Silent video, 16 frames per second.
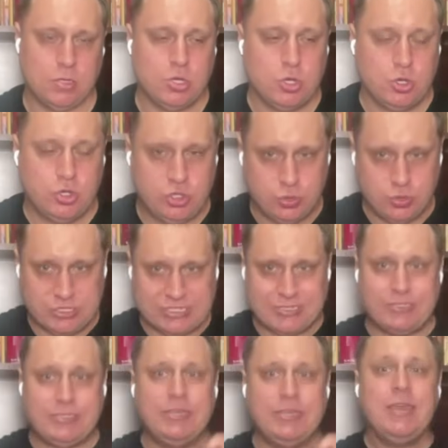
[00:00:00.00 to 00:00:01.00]
to
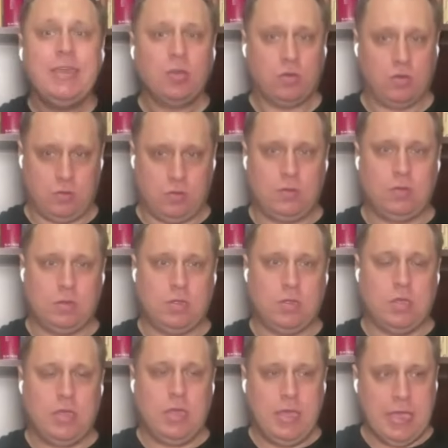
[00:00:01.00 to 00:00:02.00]
steal
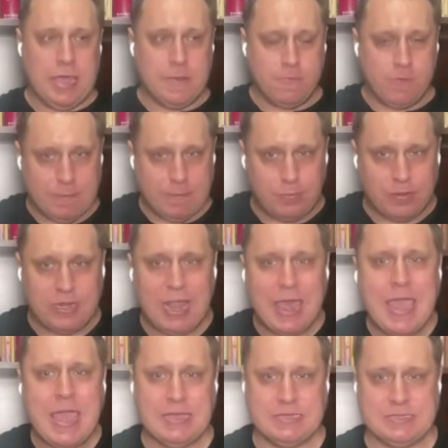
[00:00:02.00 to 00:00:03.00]
and
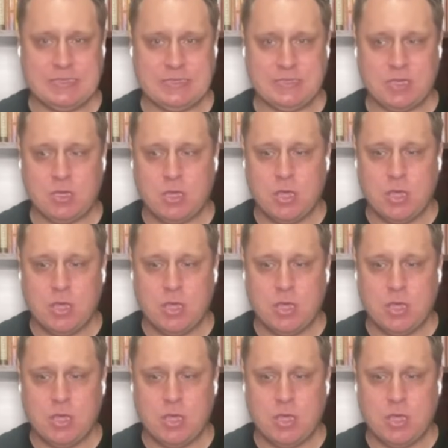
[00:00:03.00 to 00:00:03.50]
replace